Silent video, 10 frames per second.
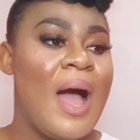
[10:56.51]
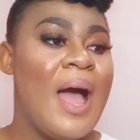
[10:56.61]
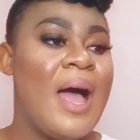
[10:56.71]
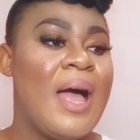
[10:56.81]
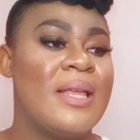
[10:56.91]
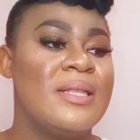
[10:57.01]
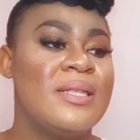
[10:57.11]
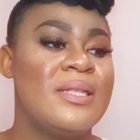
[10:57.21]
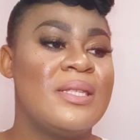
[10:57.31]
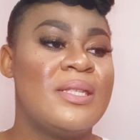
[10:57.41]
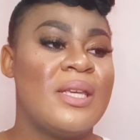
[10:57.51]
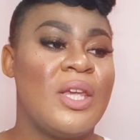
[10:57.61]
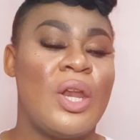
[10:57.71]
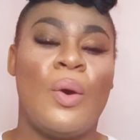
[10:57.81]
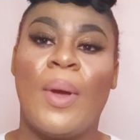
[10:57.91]
And
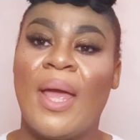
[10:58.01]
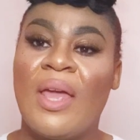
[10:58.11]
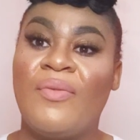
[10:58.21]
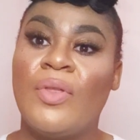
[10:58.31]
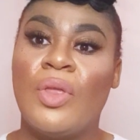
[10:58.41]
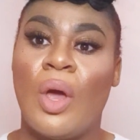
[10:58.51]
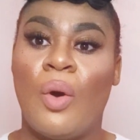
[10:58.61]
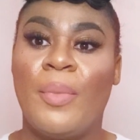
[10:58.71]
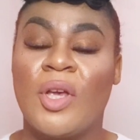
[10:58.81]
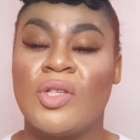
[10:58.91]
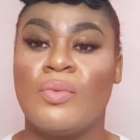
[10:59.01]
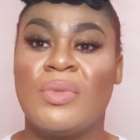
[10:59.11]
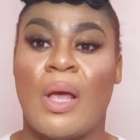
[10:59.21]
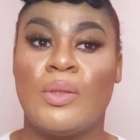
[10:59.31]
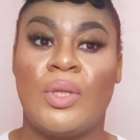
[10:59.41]
even though, because
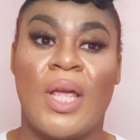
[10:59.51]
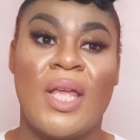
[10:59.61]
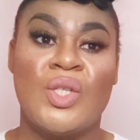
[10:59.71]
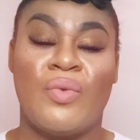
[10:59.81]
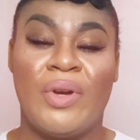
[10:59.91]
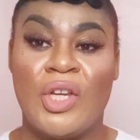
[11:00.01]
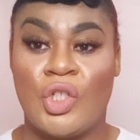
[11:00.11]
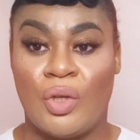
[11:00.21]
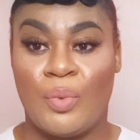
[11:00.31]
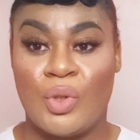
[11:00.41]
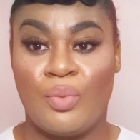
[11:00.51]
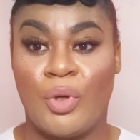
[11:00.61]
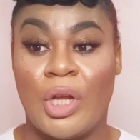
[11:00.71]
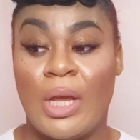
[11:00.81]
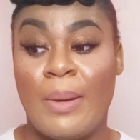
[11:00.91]
sometimes when you get into a relationship with
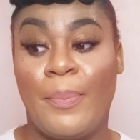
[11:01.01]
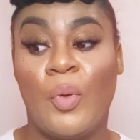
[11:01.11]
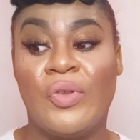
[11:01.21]
someone and you put